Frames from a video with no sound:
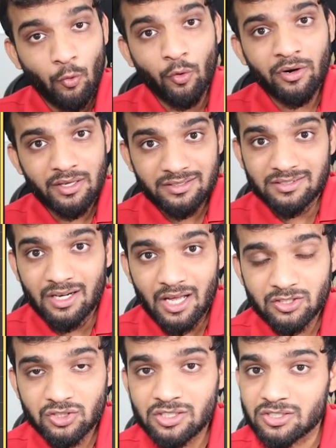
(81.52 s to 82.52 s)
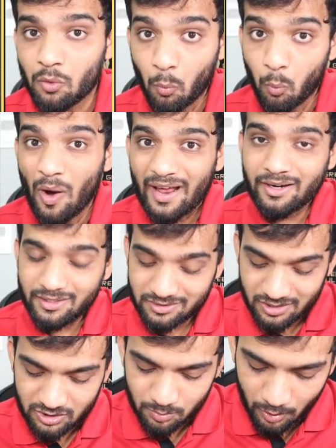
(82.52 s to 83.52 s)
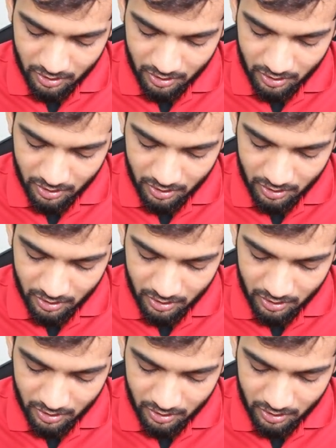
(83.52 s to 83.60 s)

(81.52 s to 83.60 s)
4 is the largest, 1 is the